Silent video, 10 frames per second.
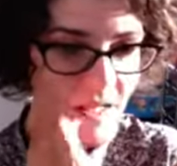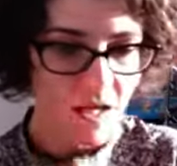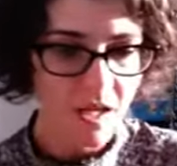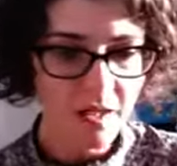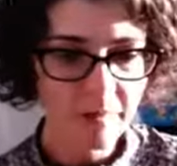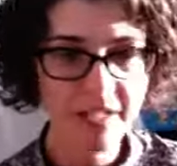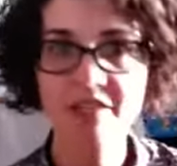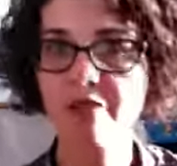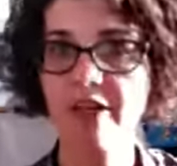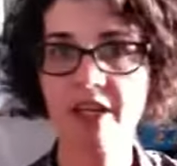
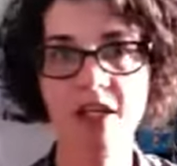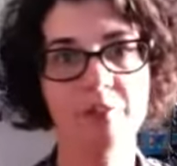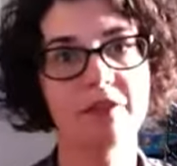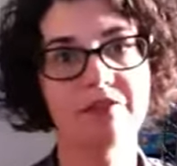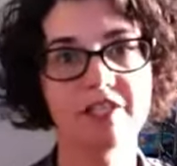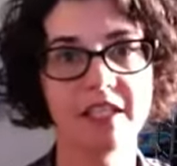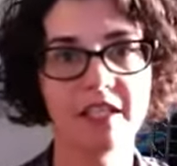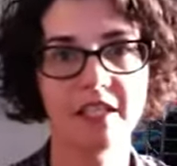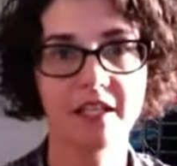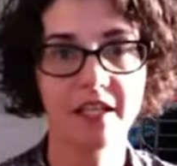It's very uplifting
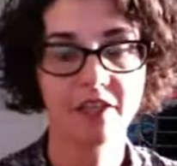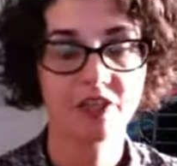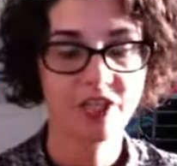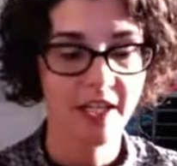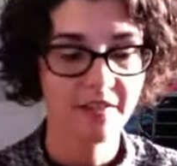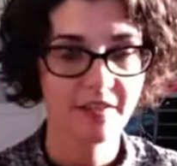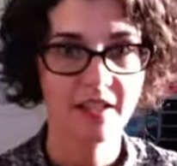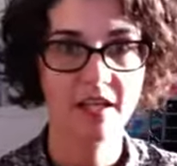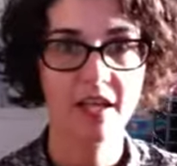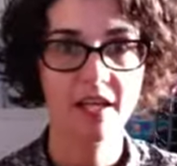and
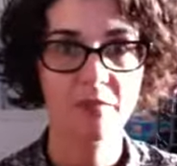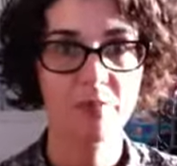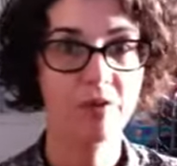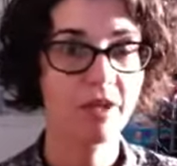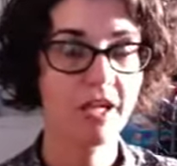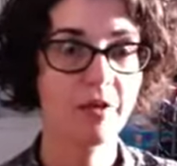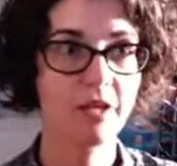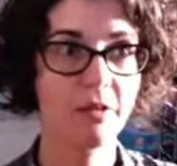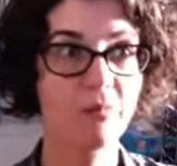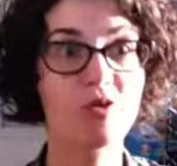energizing, and
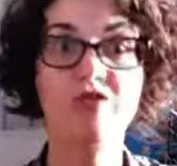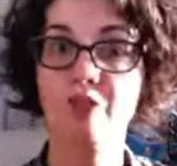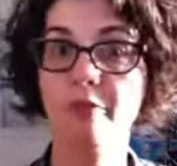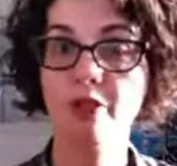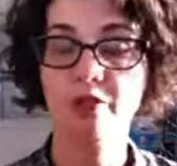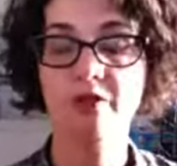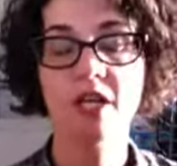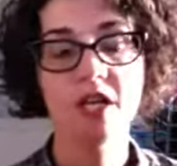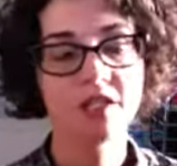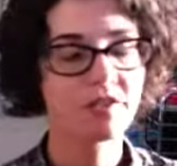improves your mood.
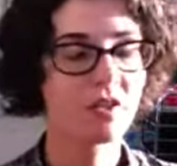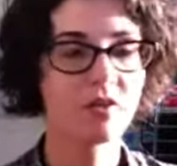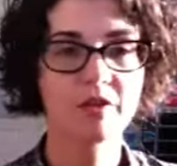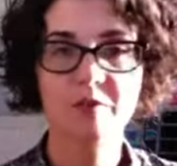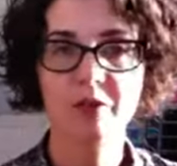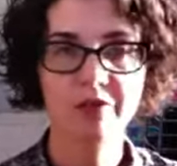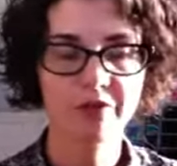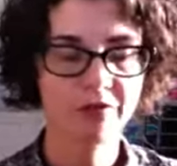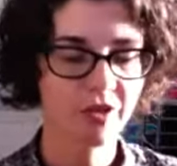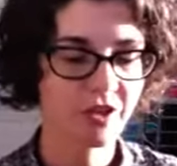So it's
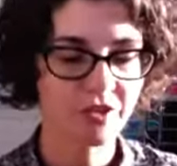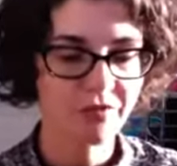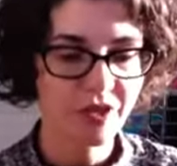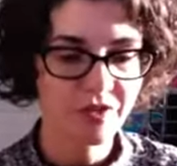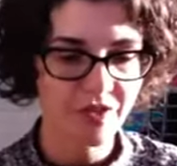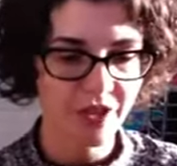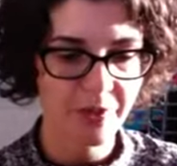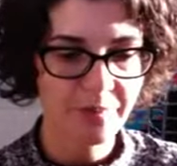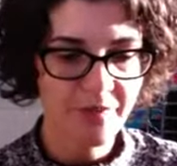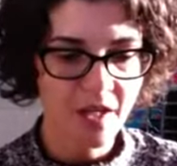perfect for the
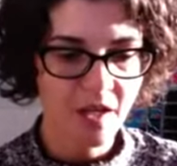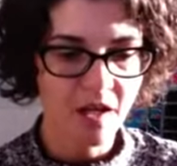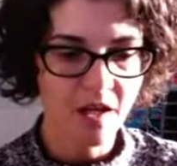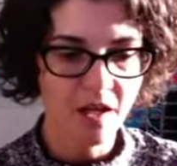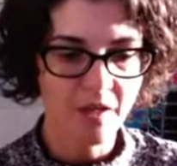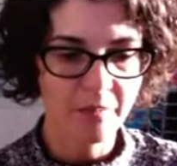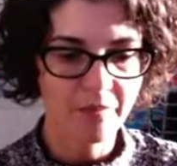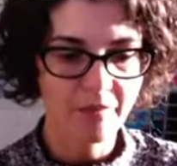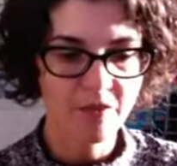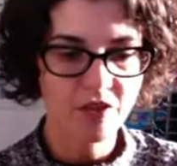diffuser.
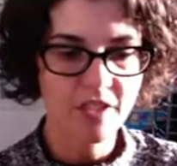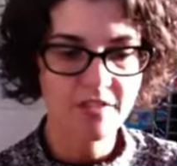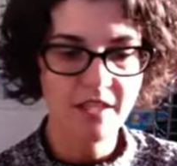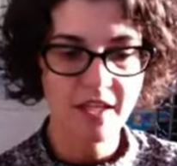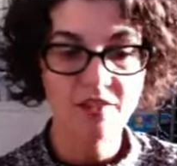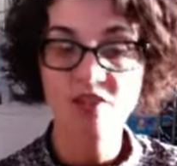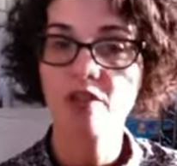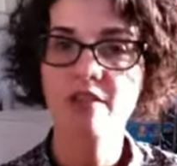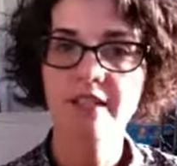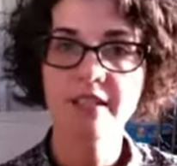You can take
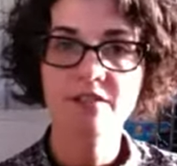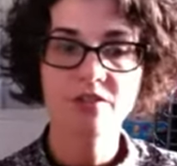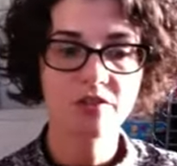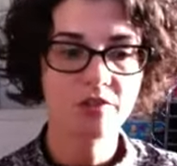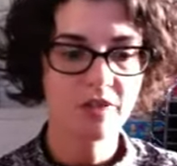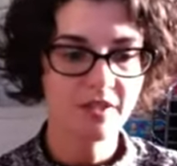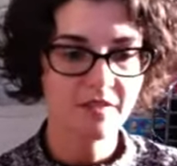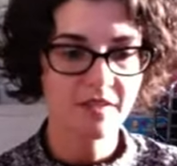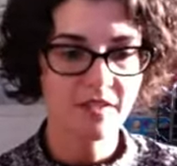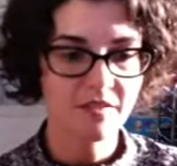internally to
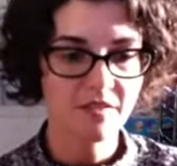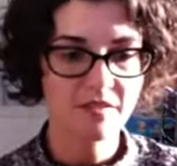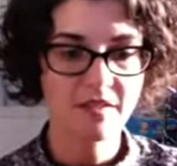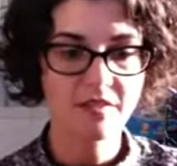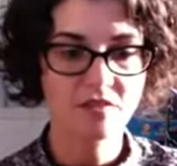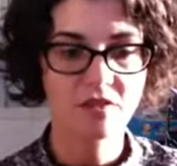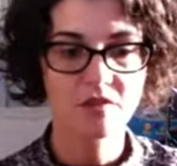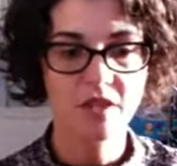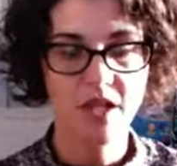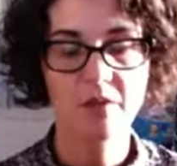assist
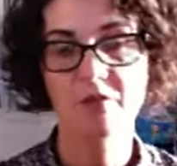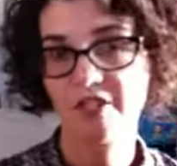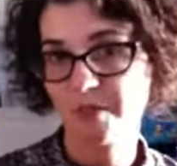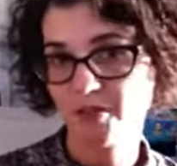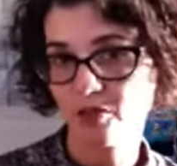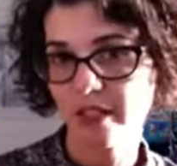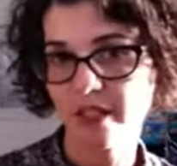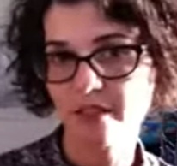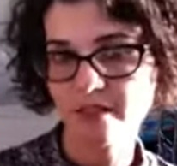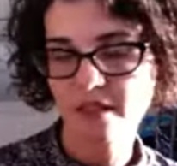seasonal
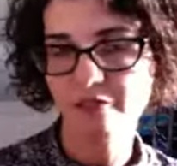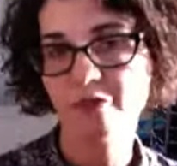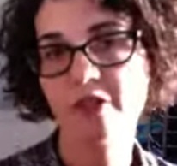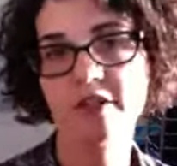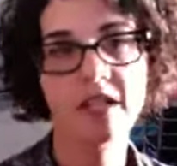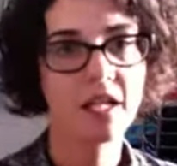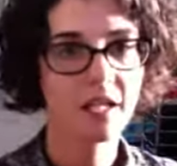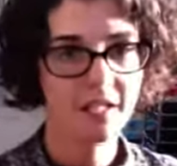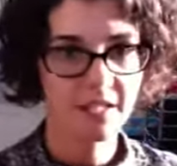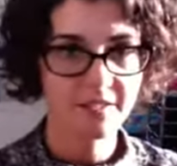respiratory discomfort.
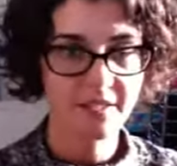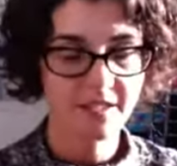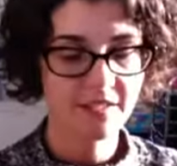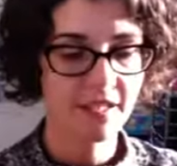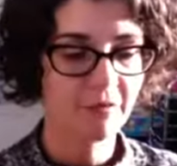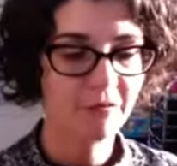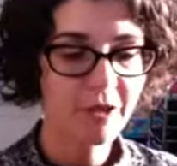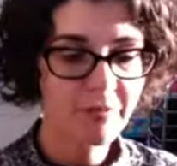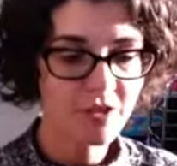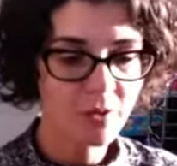Again, it's
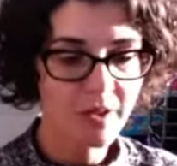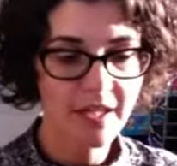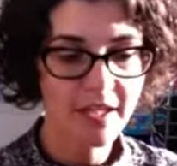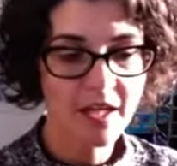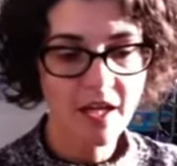anti-inflammatory.